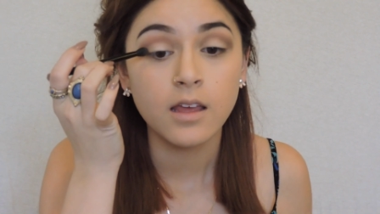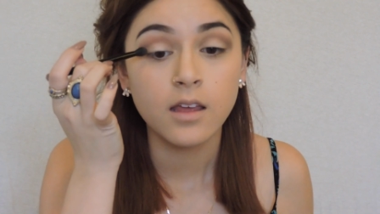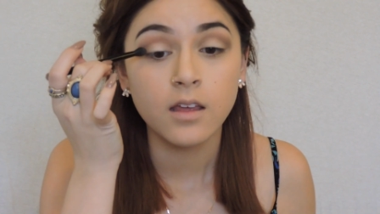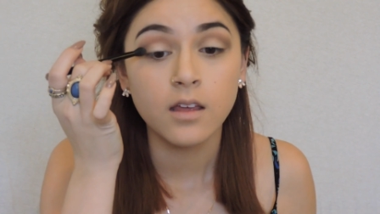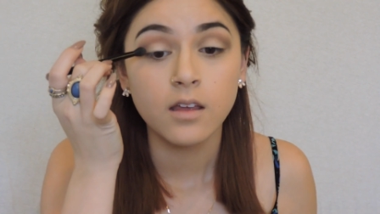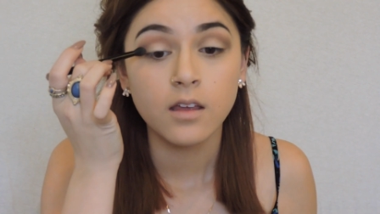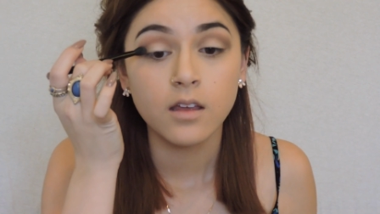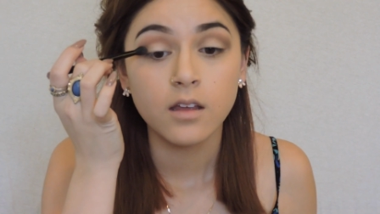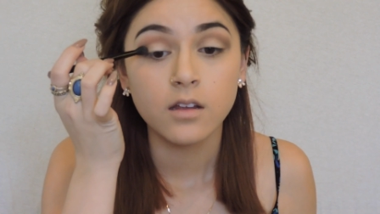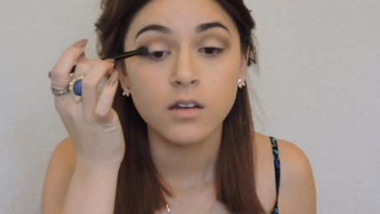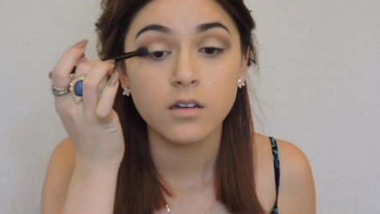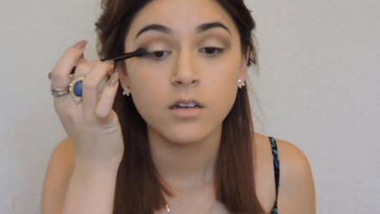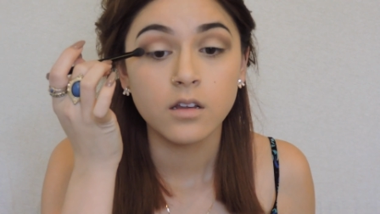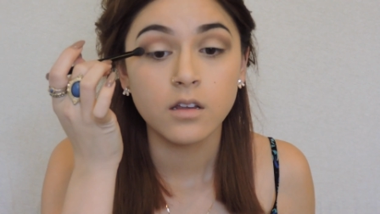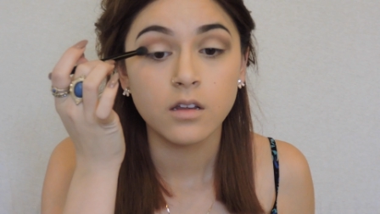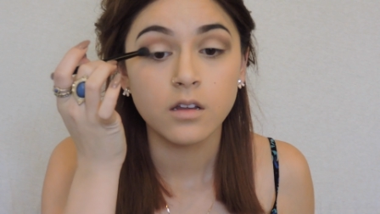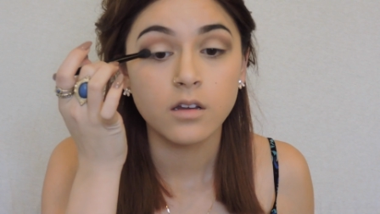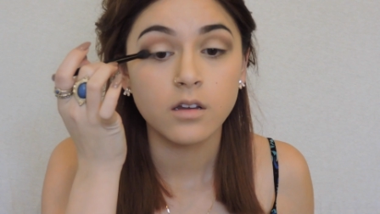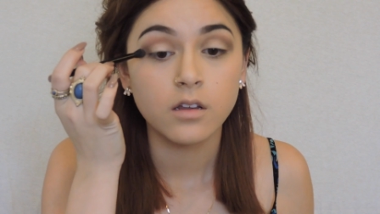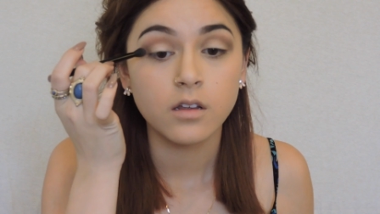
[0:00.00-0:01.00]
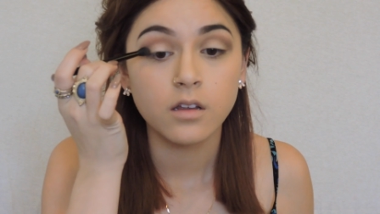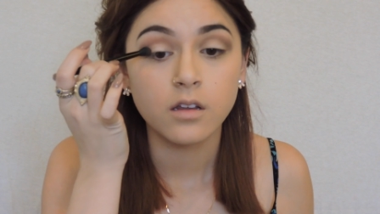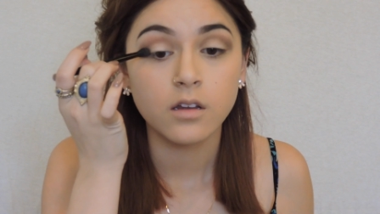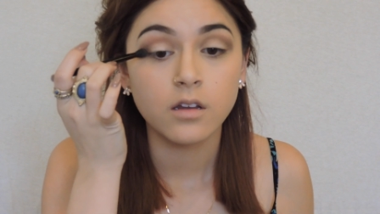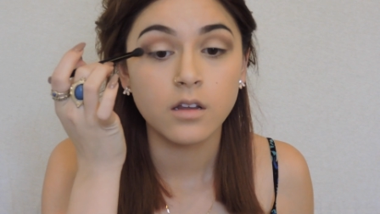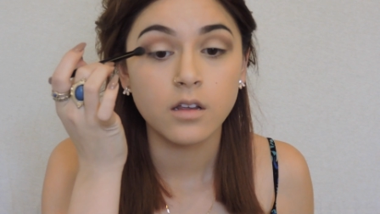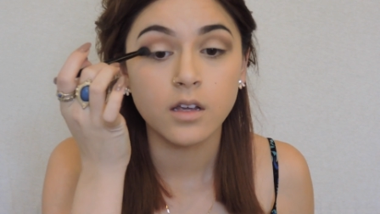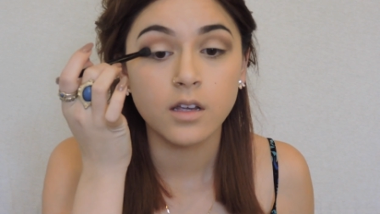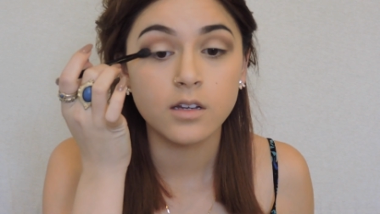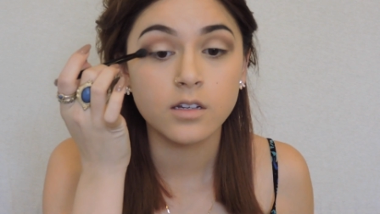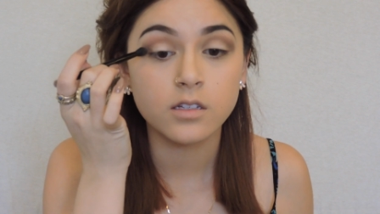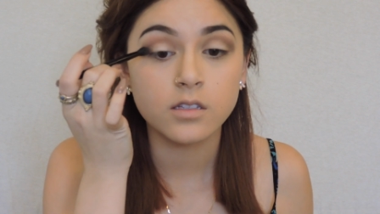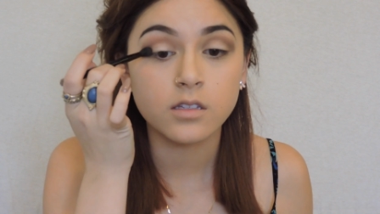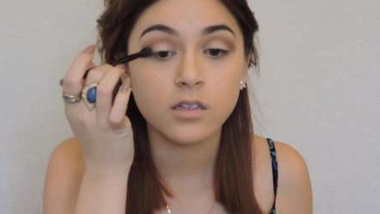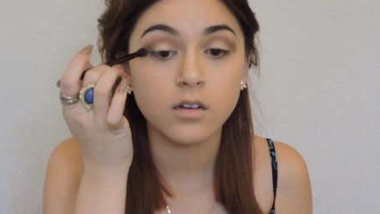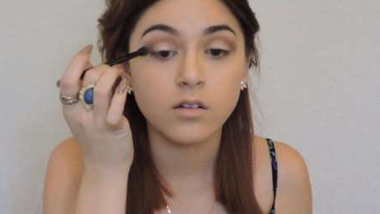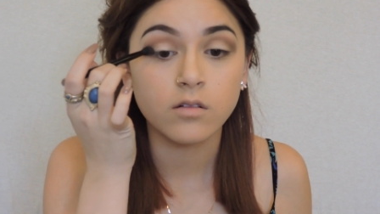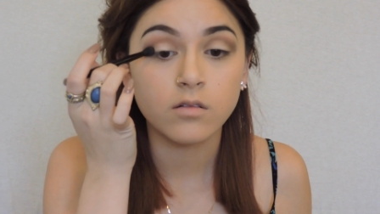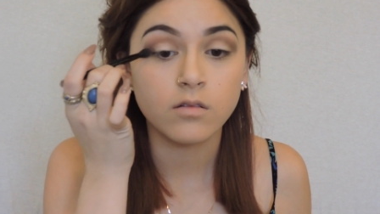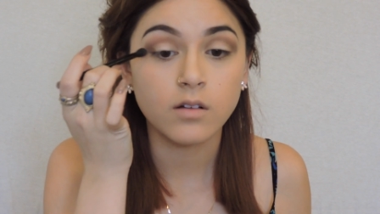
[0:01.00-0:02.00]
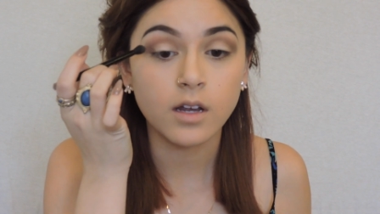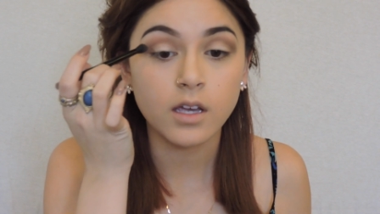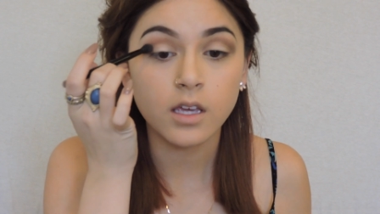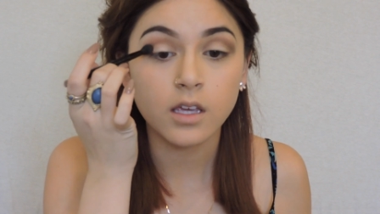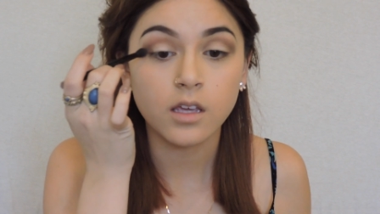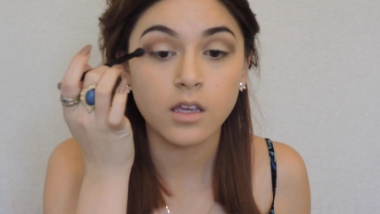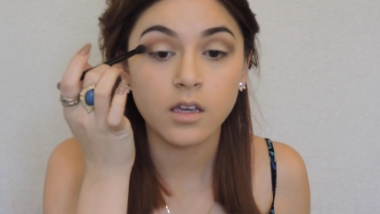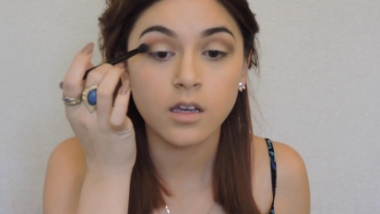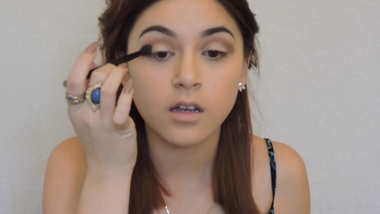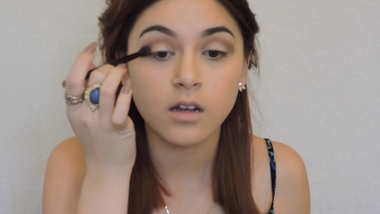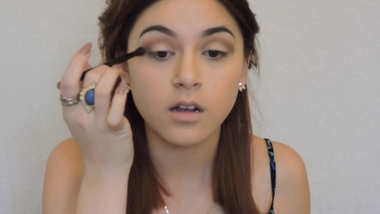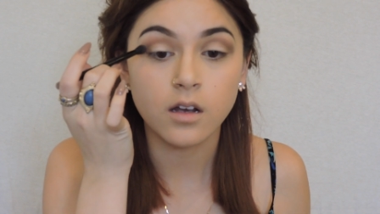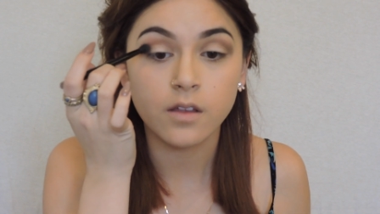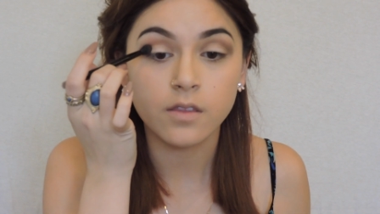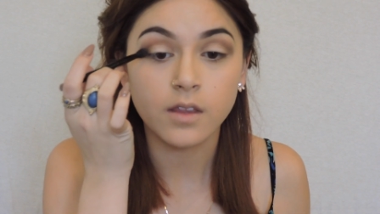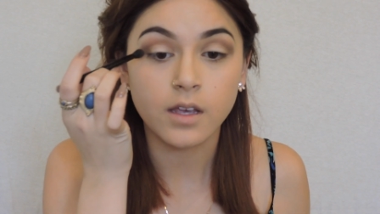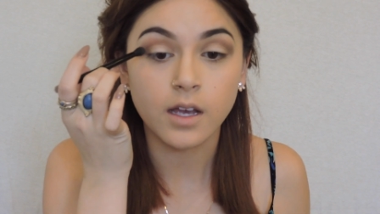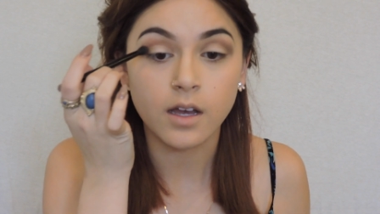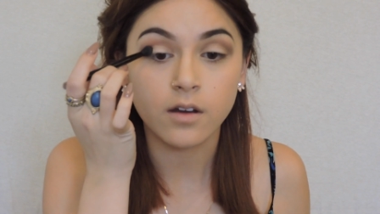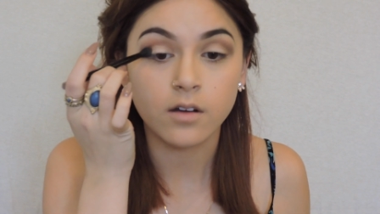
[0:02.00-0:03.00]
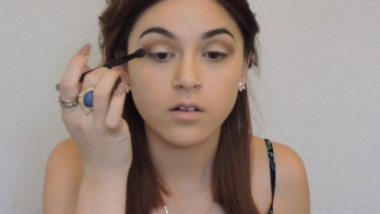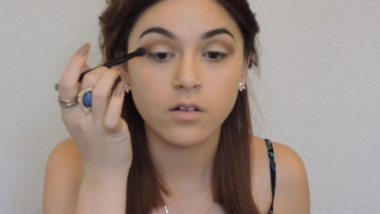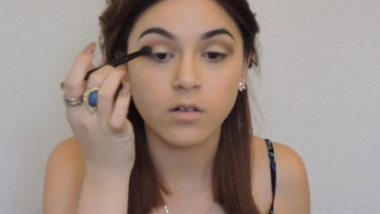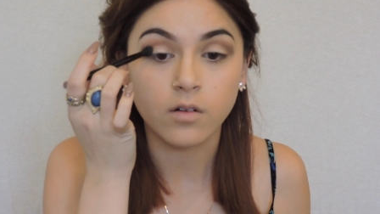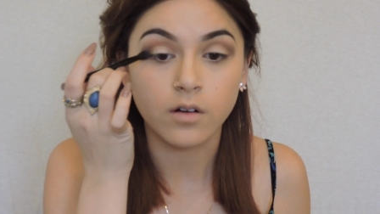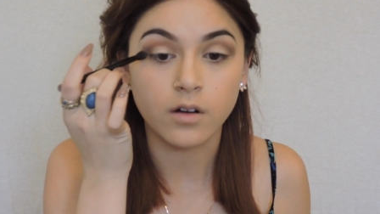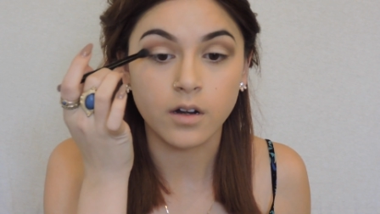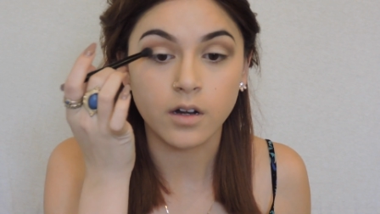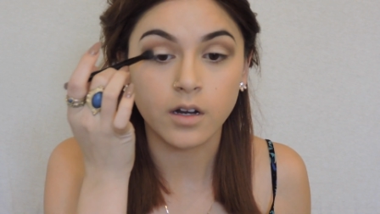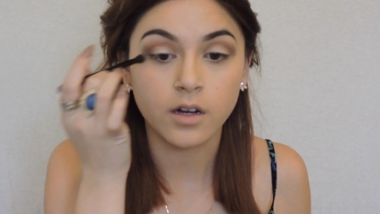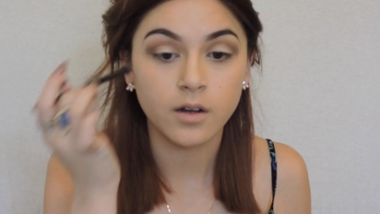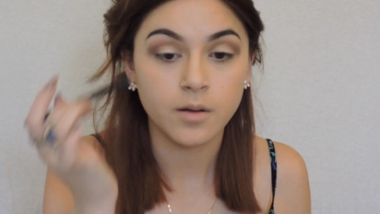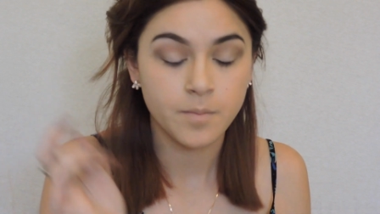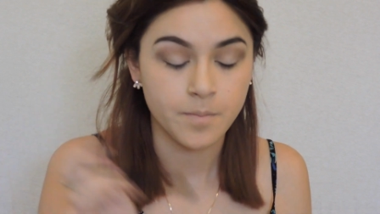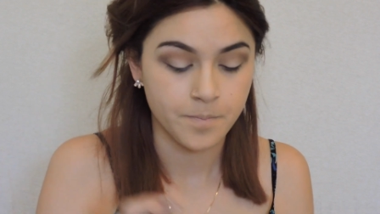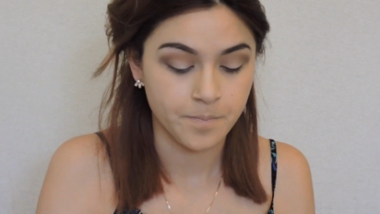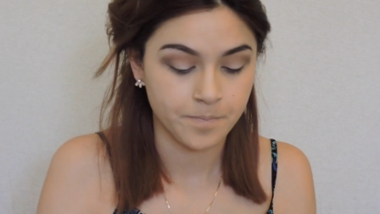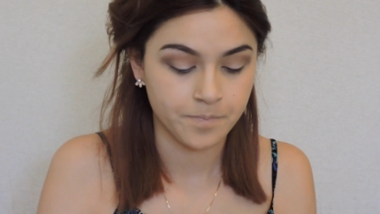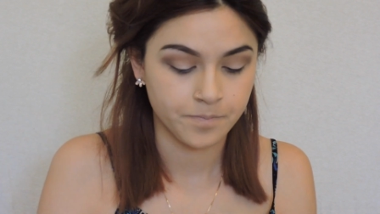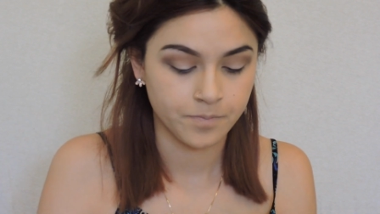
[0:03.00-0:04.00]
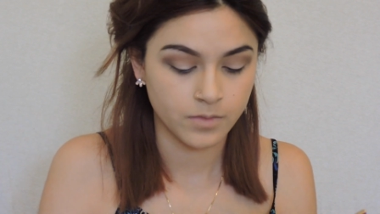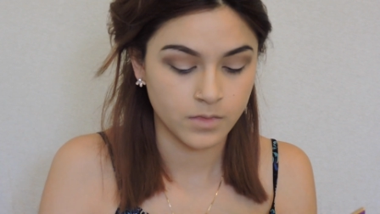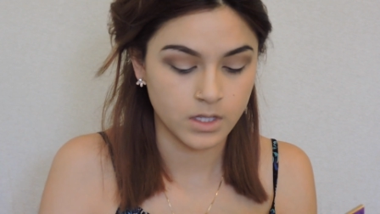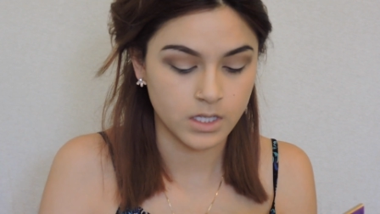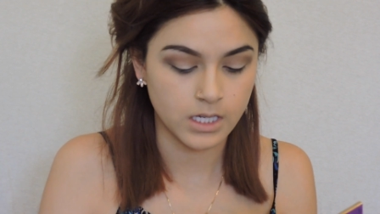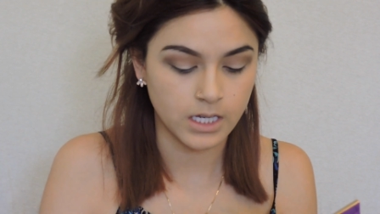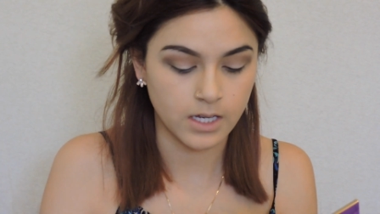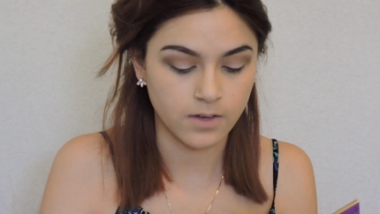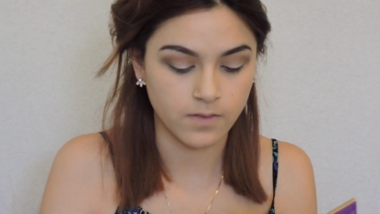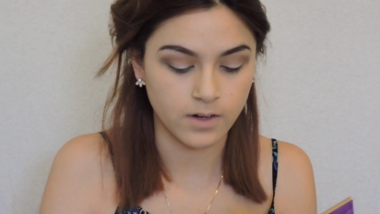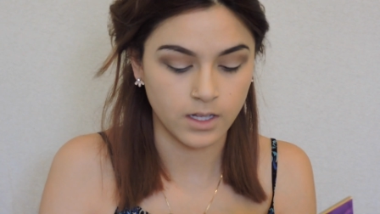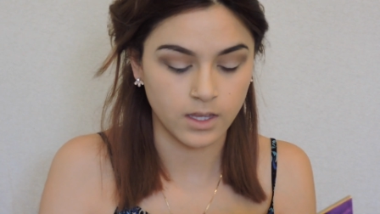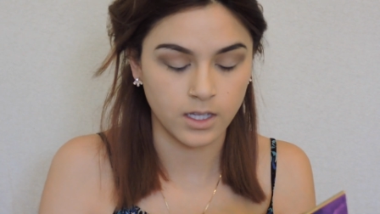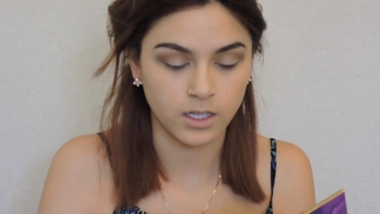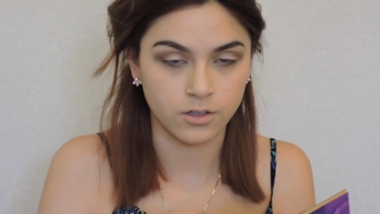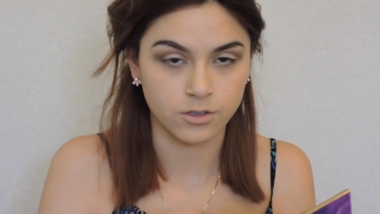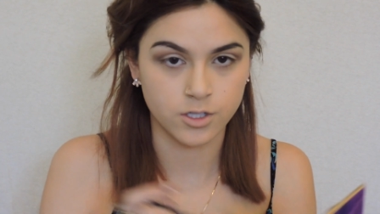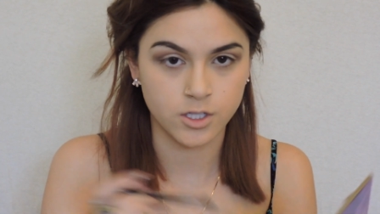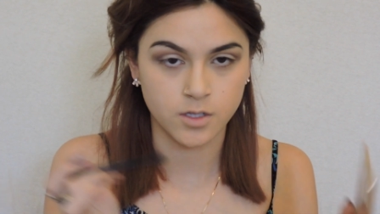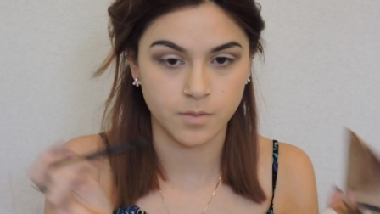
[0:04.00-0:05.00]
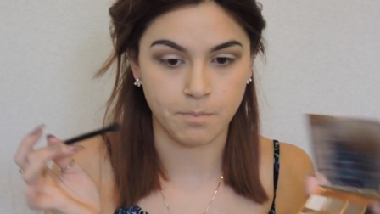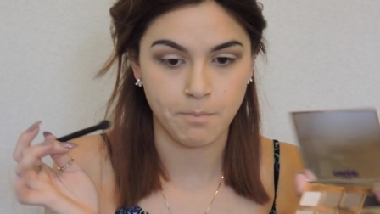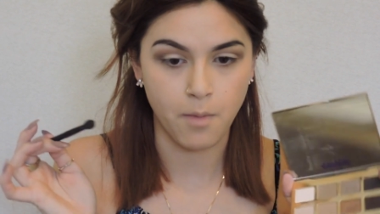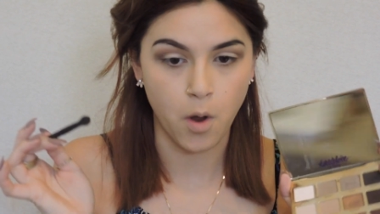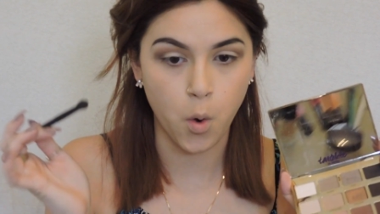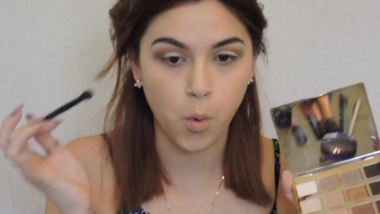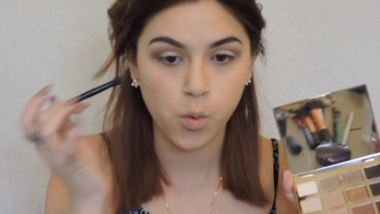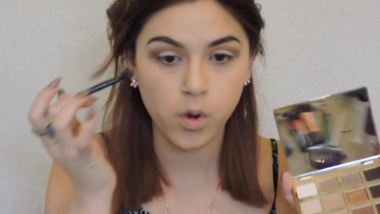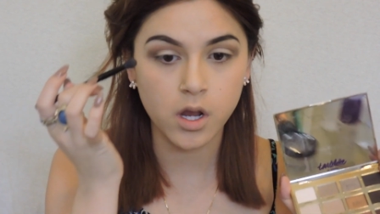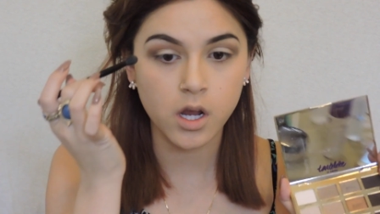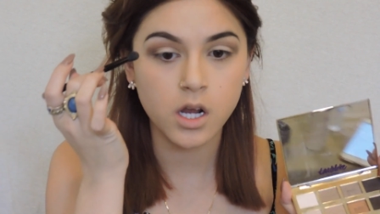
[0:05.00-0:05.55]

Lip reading: And just go right here on the outer corner to give it a little smoke.